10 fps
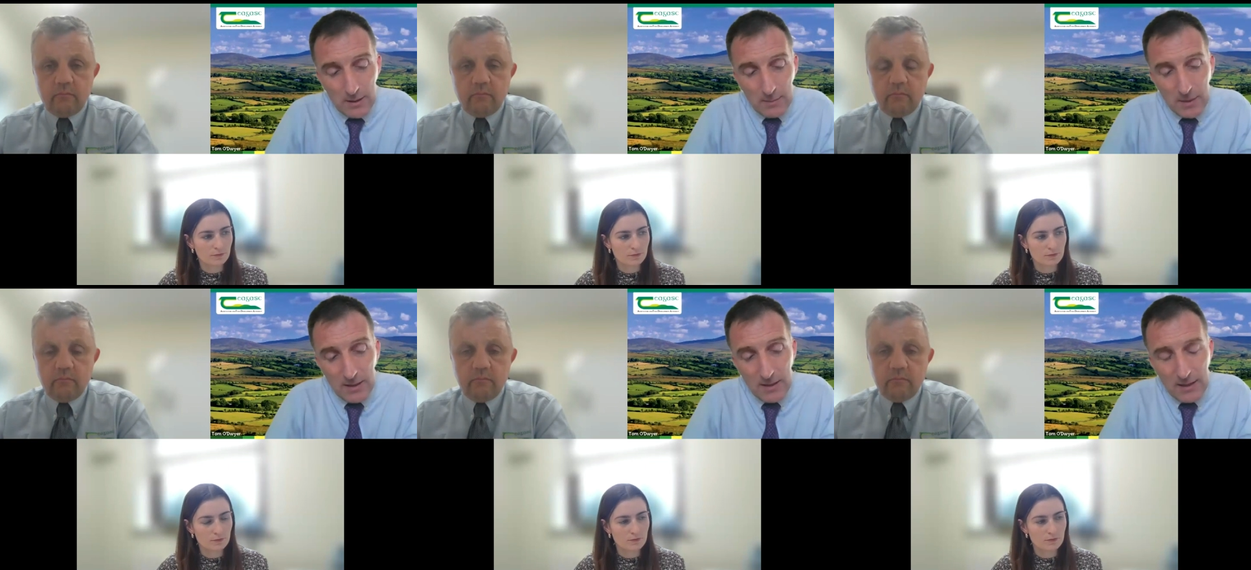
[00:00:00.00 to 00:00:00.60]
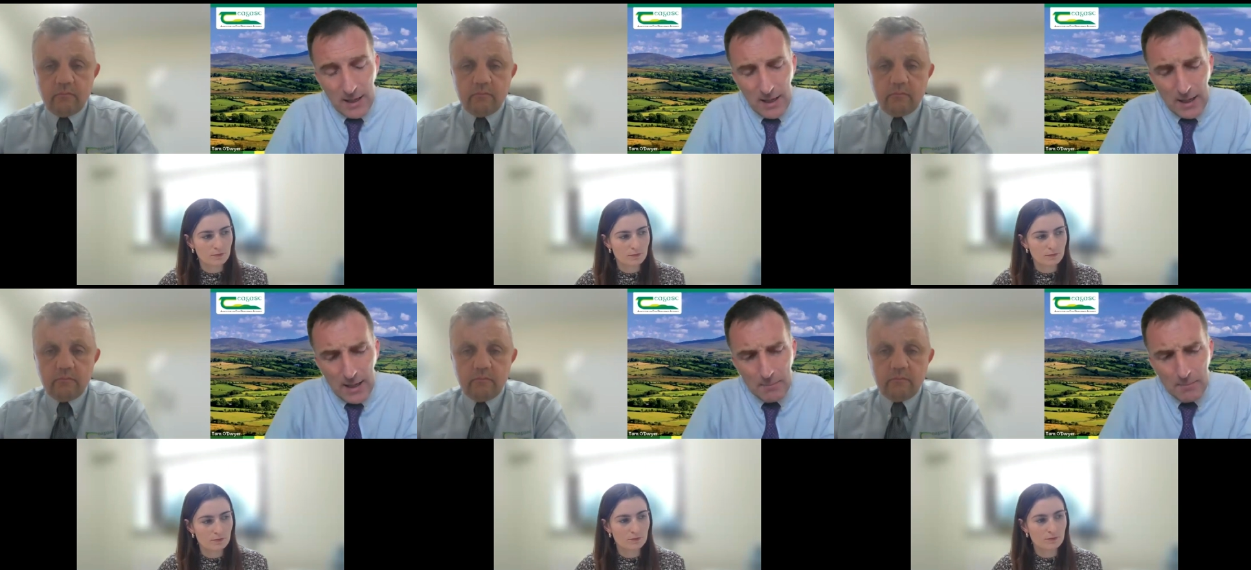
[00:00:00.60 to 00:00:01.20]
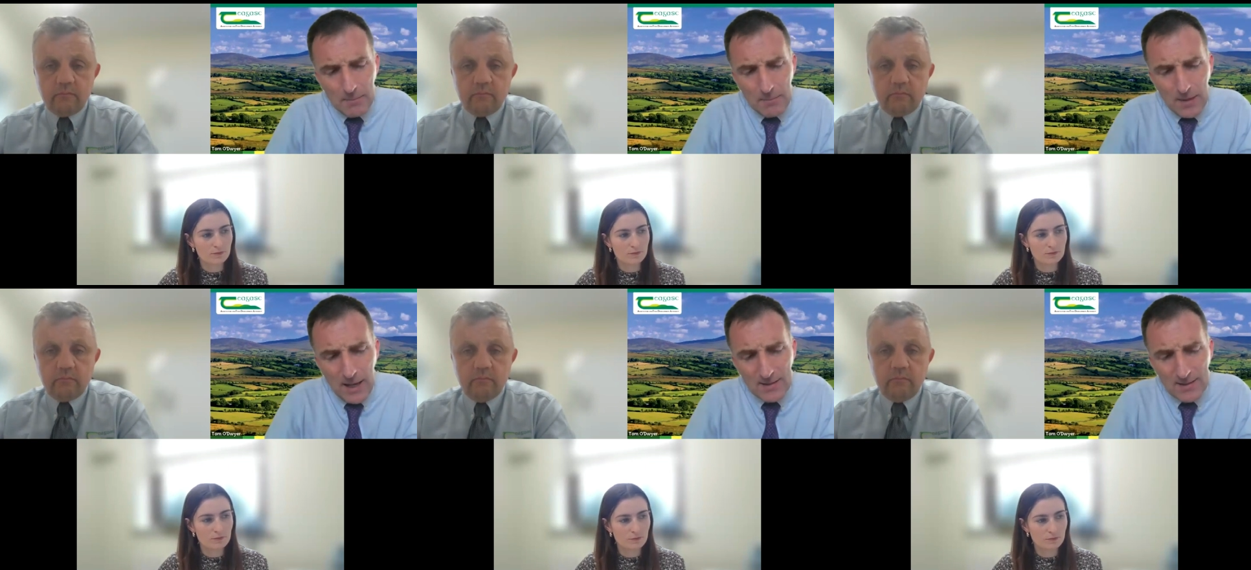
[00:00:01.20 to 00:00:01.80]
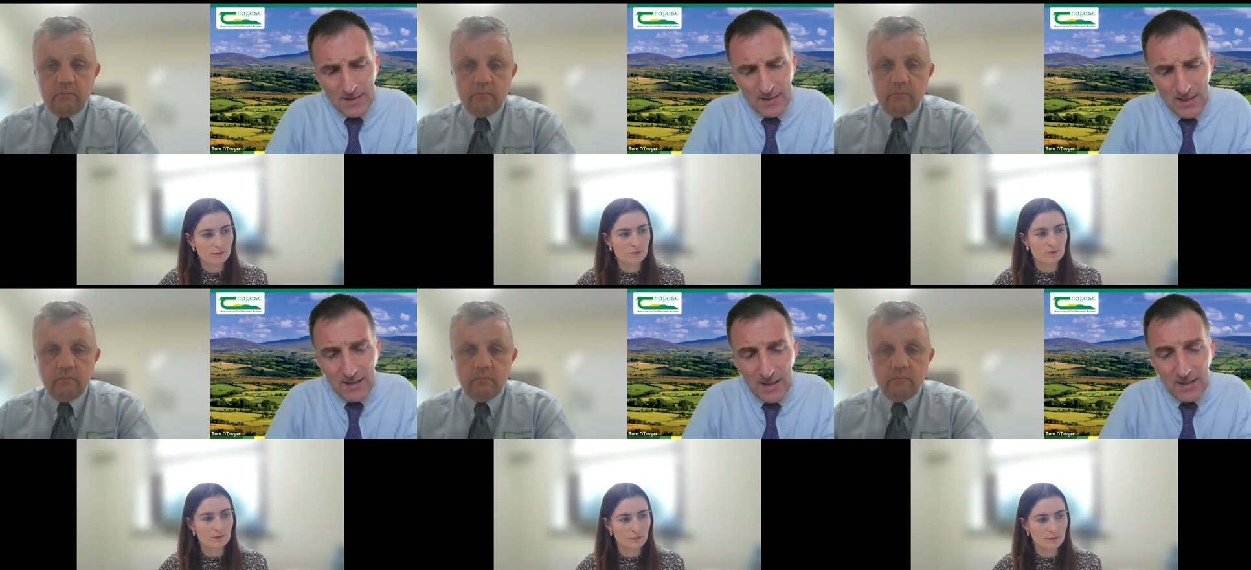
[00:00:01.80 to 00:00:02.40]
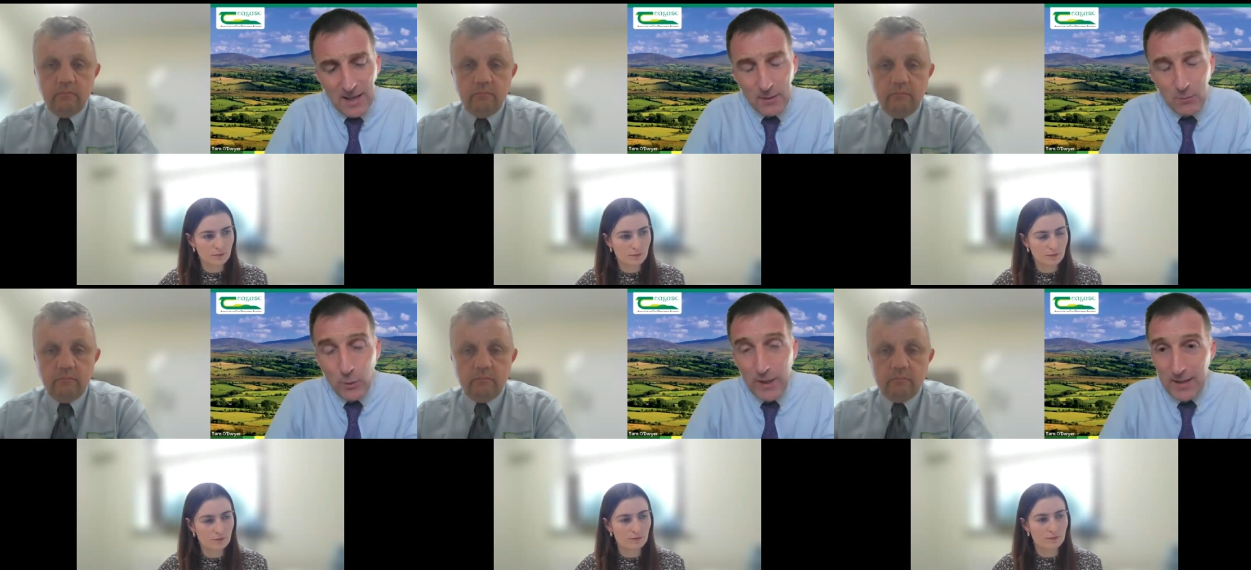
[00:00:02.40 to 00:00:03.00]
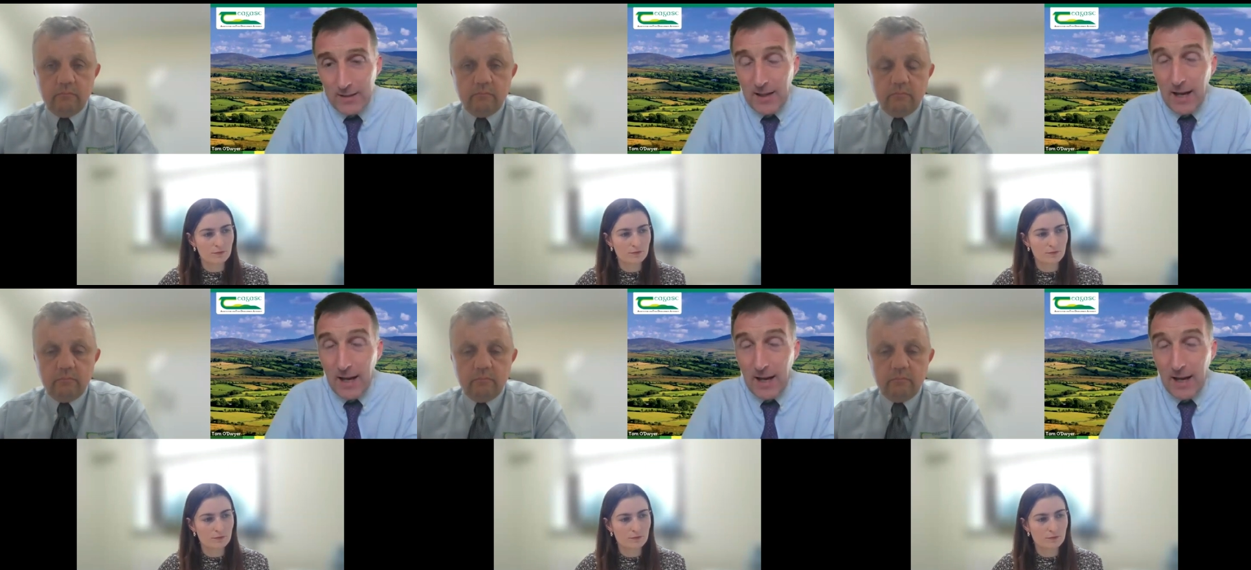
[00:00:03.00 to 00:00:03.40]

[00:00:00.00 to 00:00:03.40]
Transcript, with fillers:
Speaker 1: mainly. Um, and secondly, that we get